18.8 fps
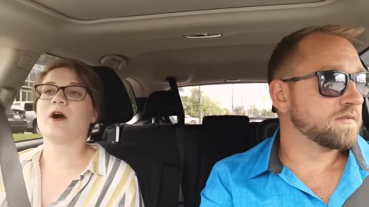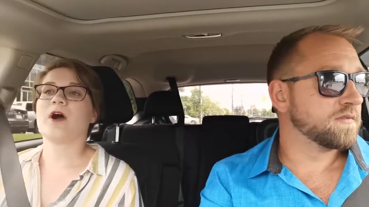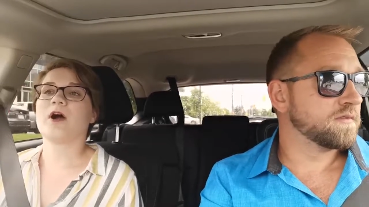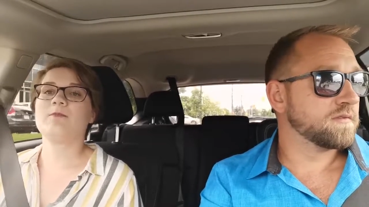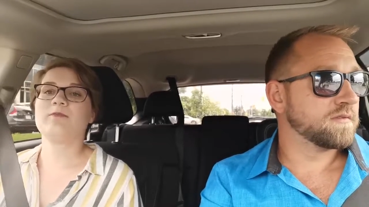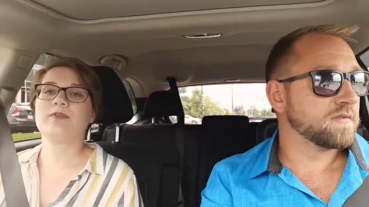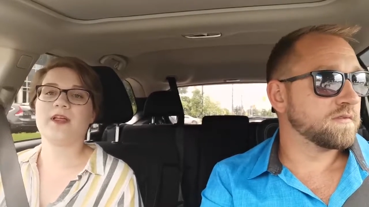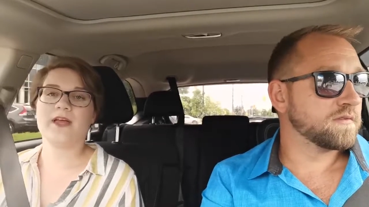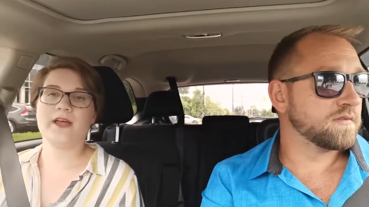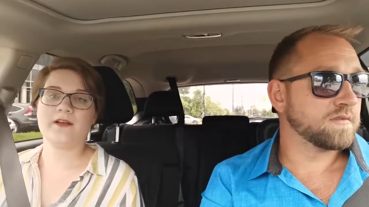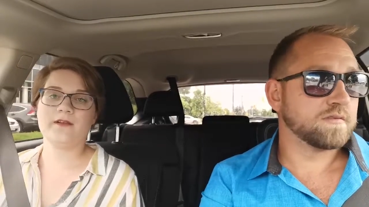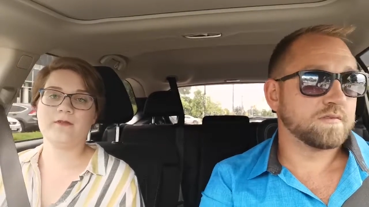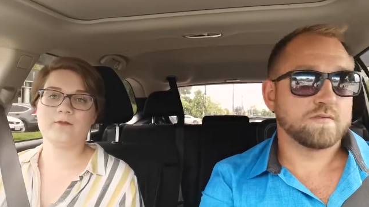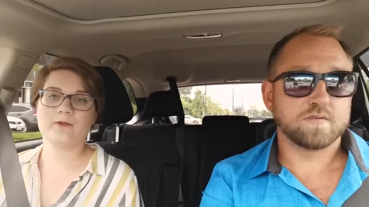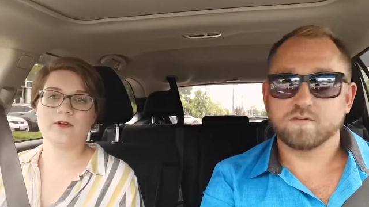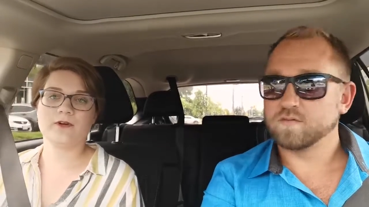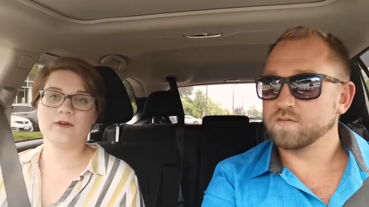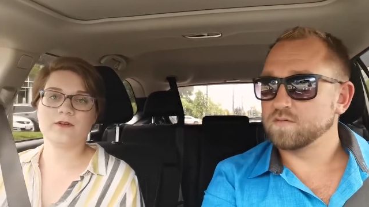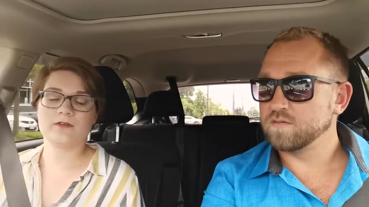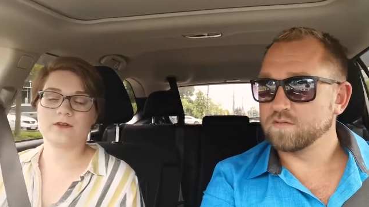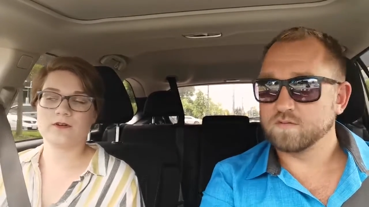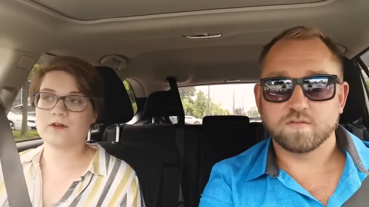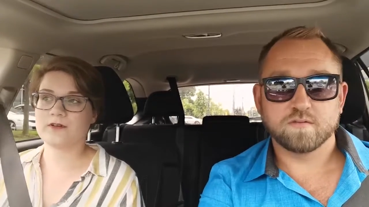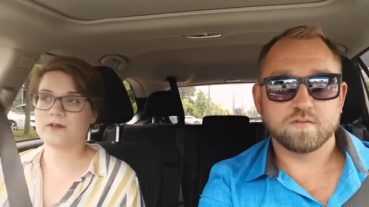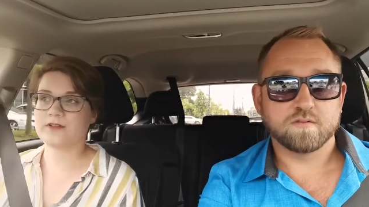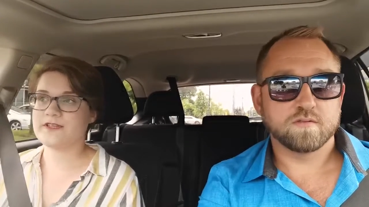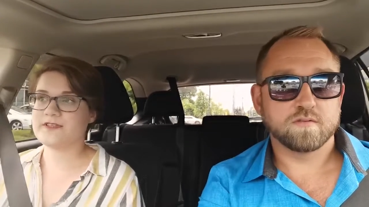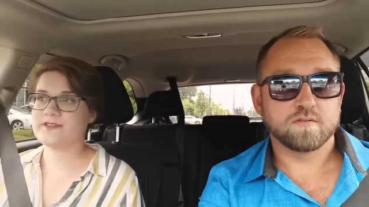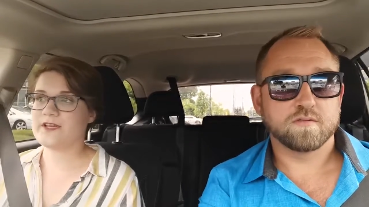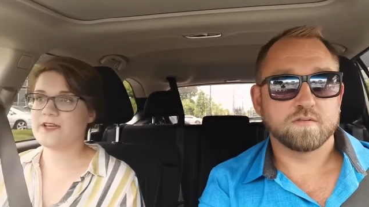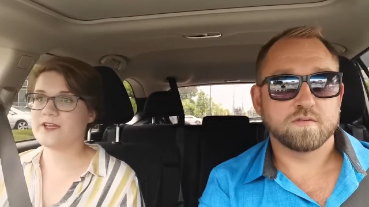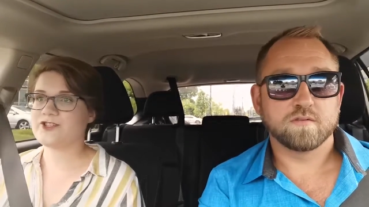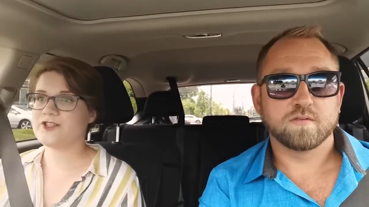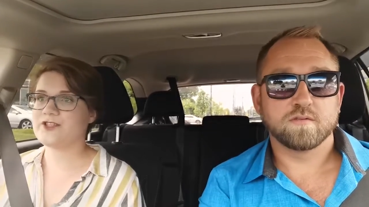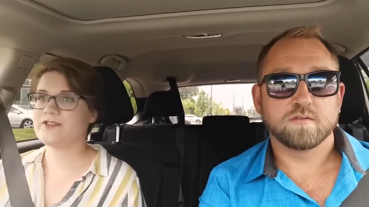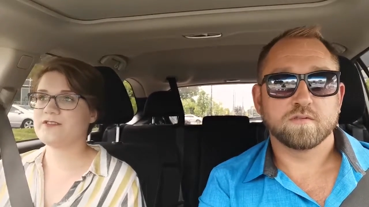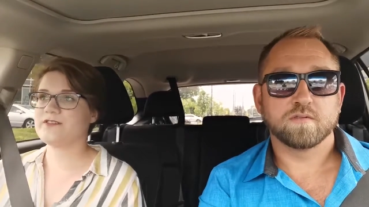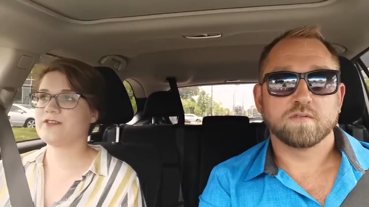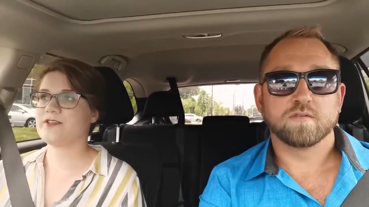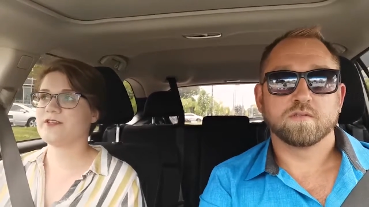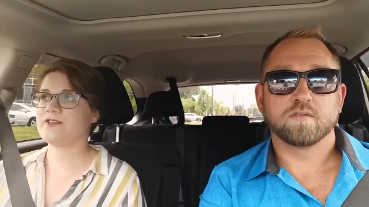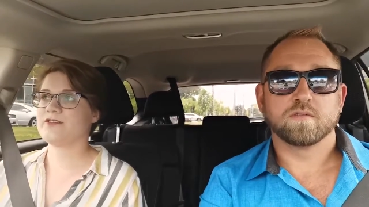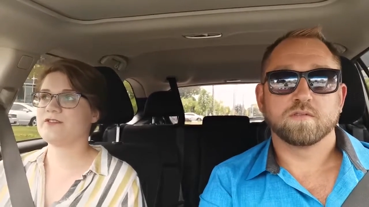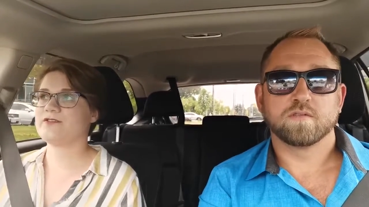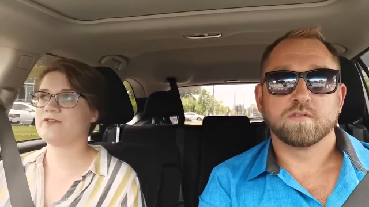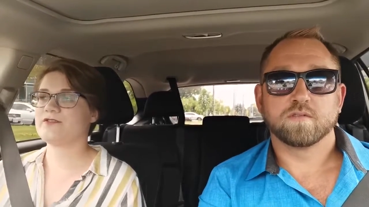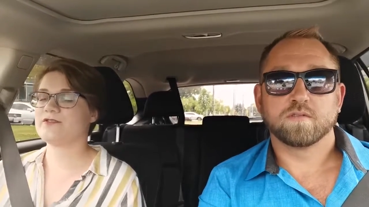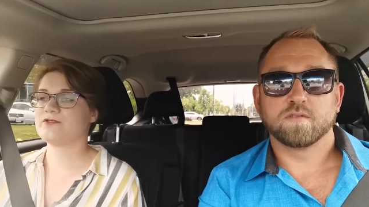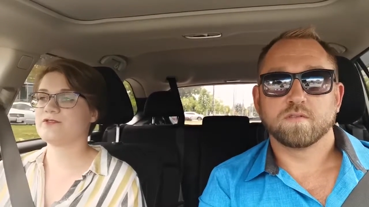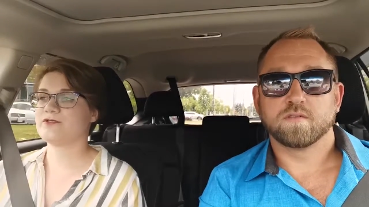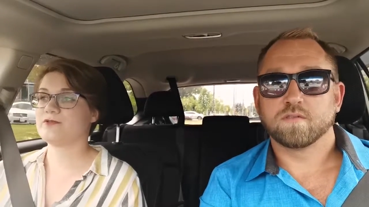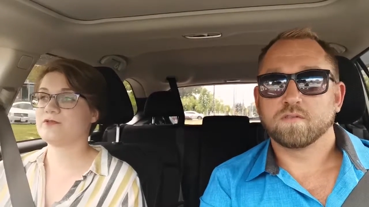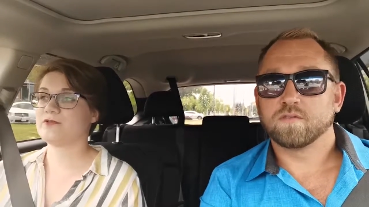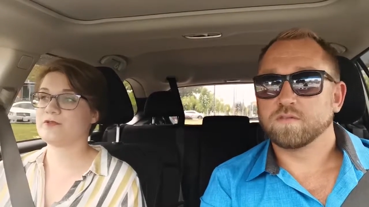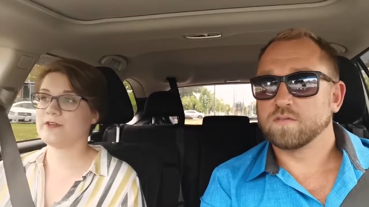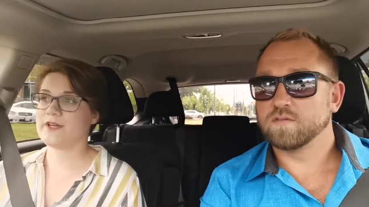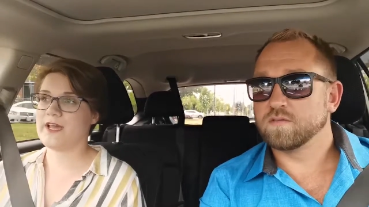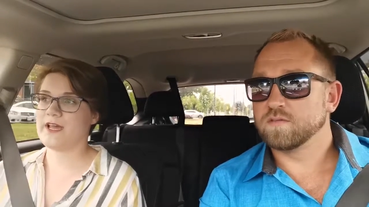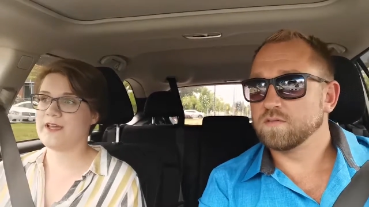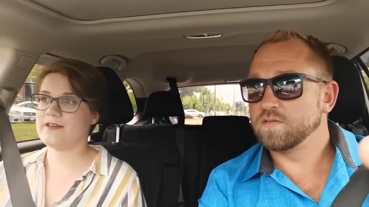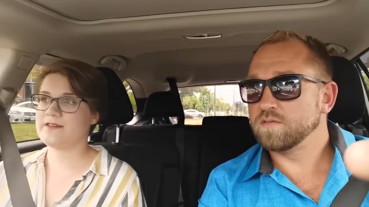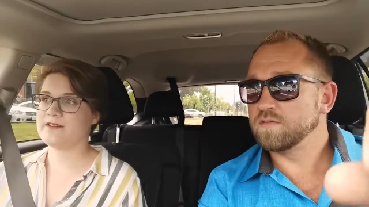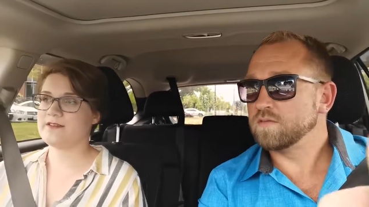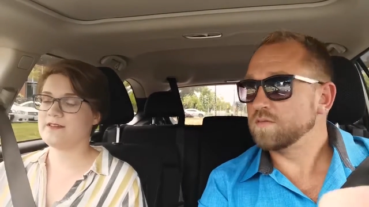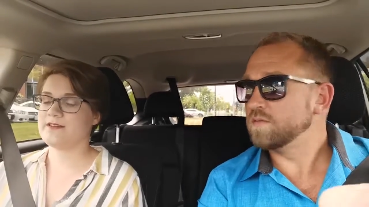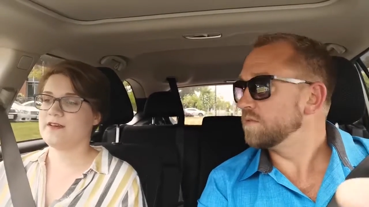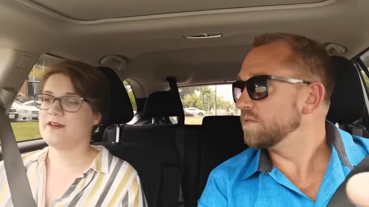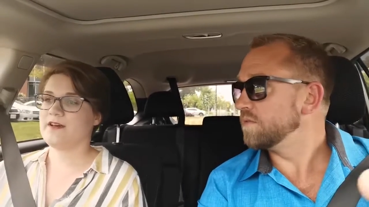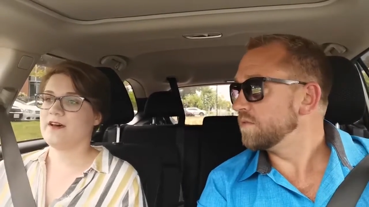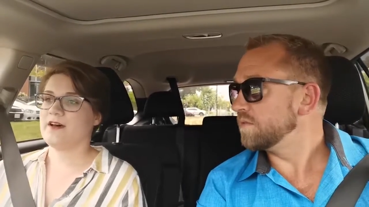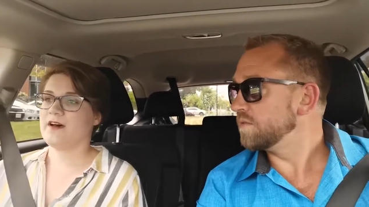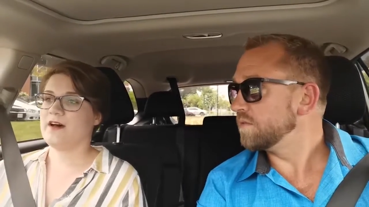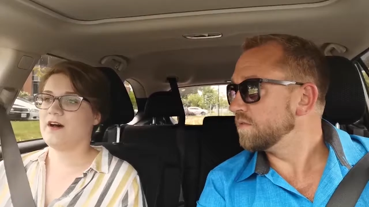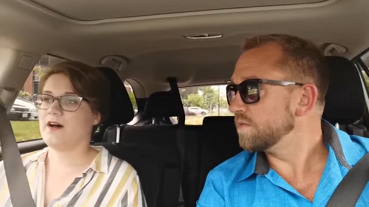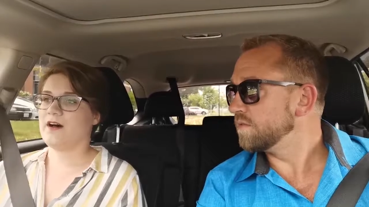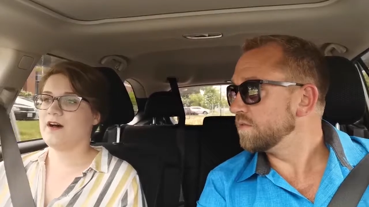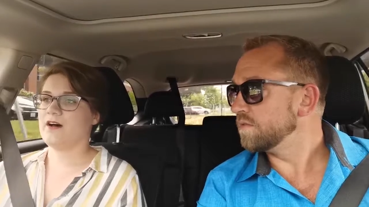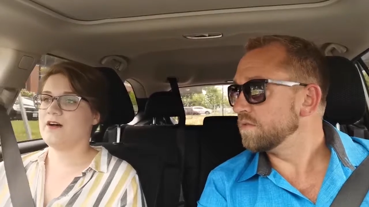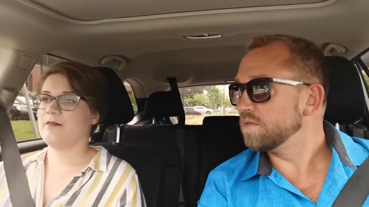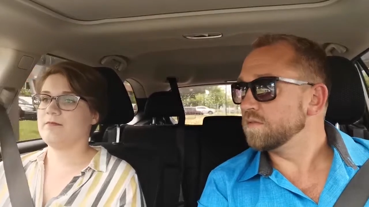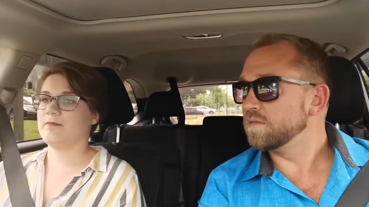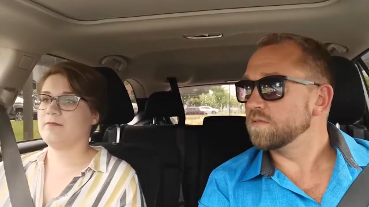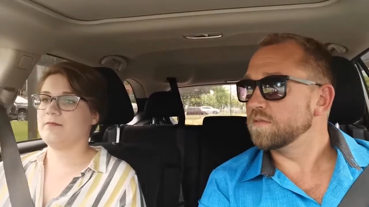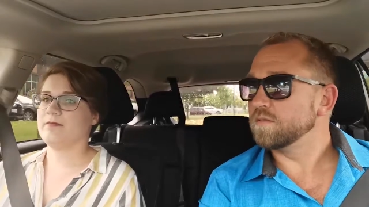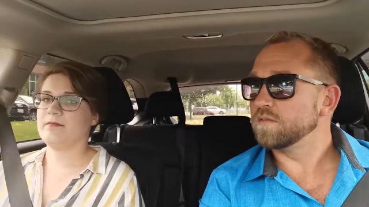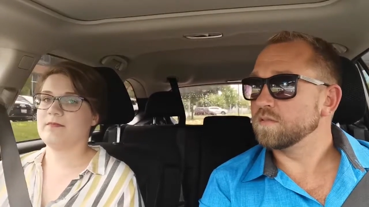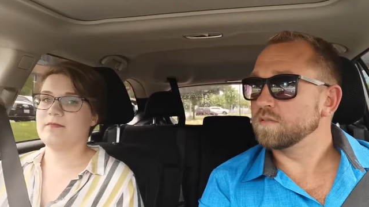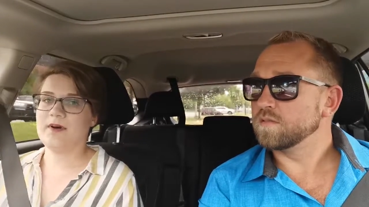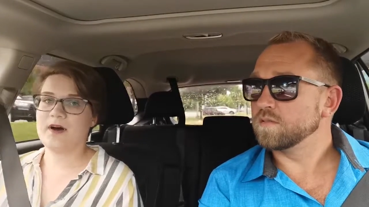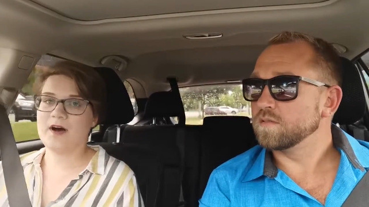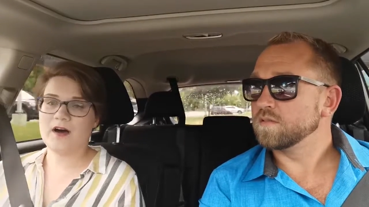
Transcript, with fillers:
Speaker 1: our plan, and we're in early stages, is to create um,